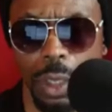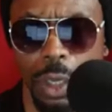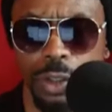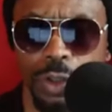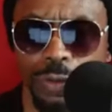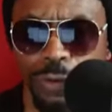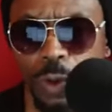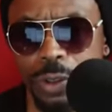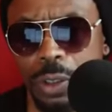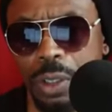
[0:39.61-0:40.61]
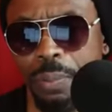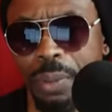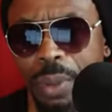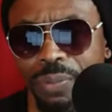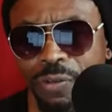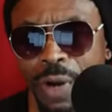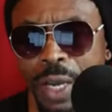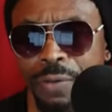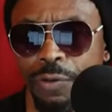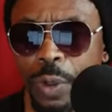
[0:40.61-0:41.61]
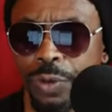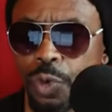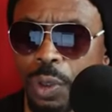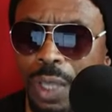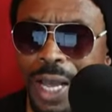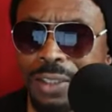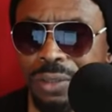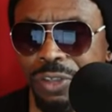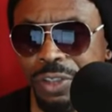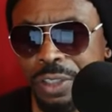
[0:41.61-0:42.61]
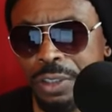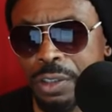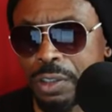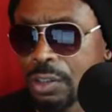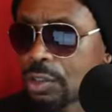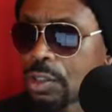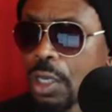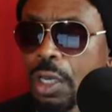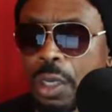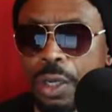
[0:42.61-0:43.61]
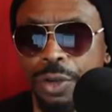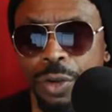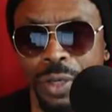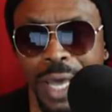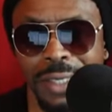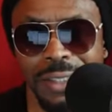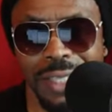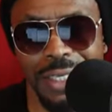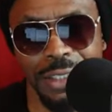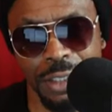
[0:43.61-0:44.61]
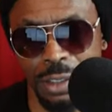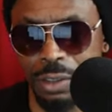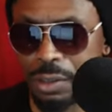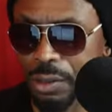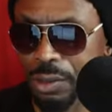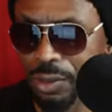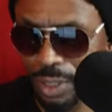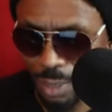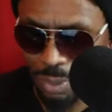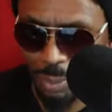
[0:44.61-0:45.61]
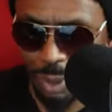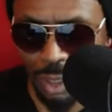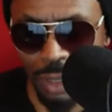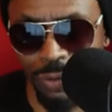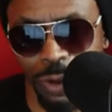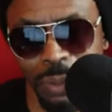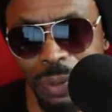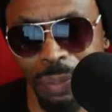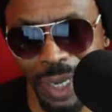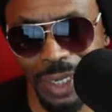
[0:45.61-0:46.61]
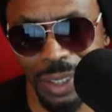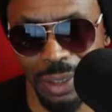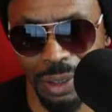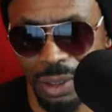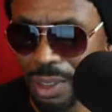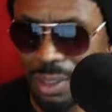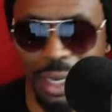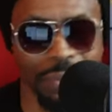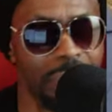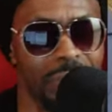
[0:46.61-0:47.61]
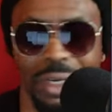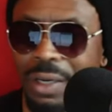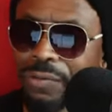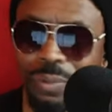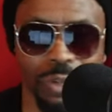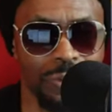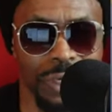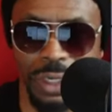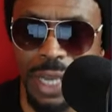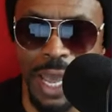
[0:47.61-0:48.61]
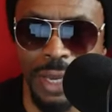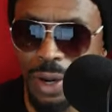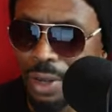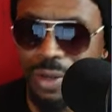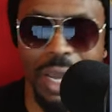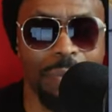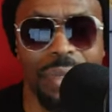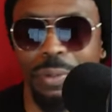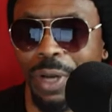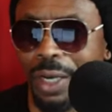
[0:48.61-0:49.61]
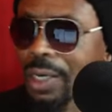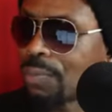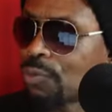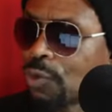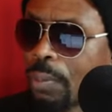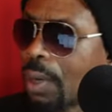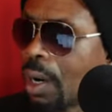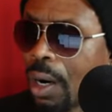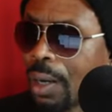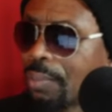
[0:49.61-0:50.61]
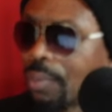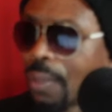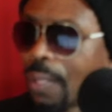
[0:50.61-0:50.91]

So the fourteenth Amendment provided for a new class of citizens, United States citizens. You got people that come from Jamaica. You got people that come from Trinidad. You got people that come from um,